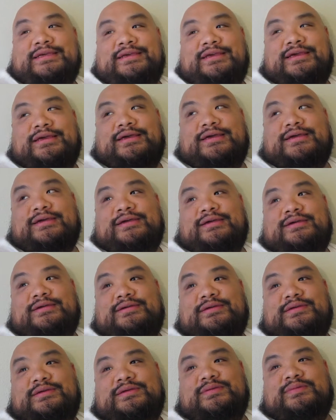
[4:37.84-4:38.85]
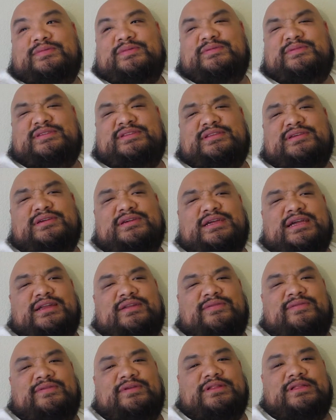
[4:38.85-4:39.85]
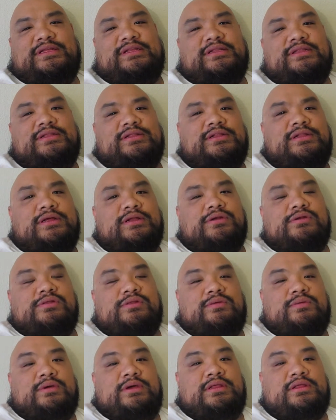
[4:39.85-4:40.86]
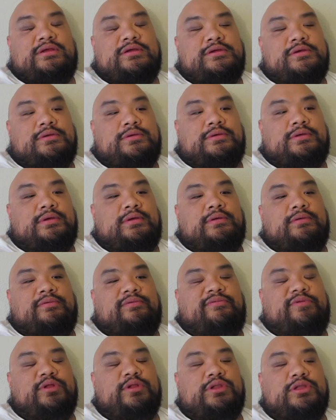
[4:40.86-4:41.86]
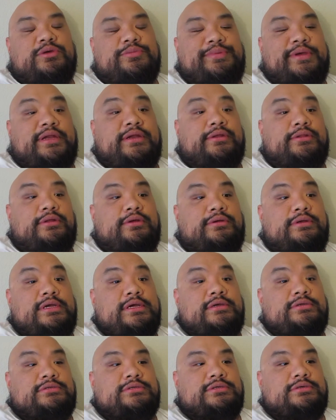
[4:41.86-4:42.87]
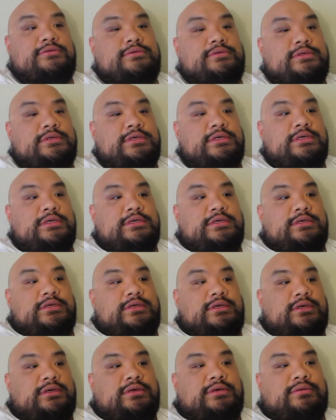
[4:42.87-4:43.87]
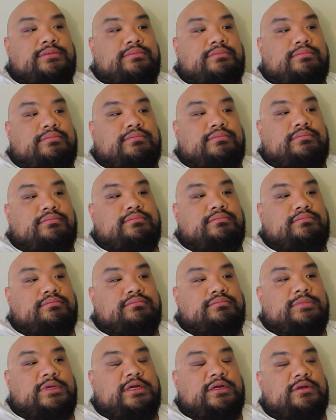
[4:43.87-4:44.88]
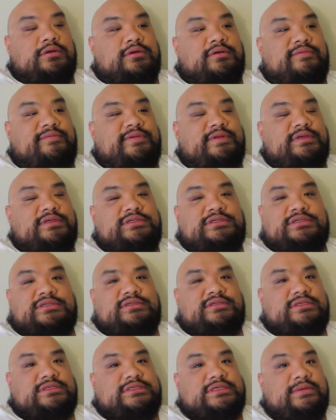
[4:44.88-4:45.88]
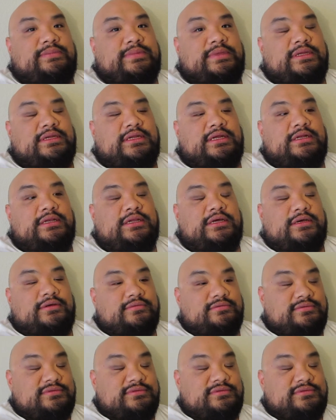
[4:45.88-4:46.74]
Uh, but I'm still kind of feeling a little under the weather. Um, feel a little better though now, so um, I don't know. Hopefully, it's just something. I don't know.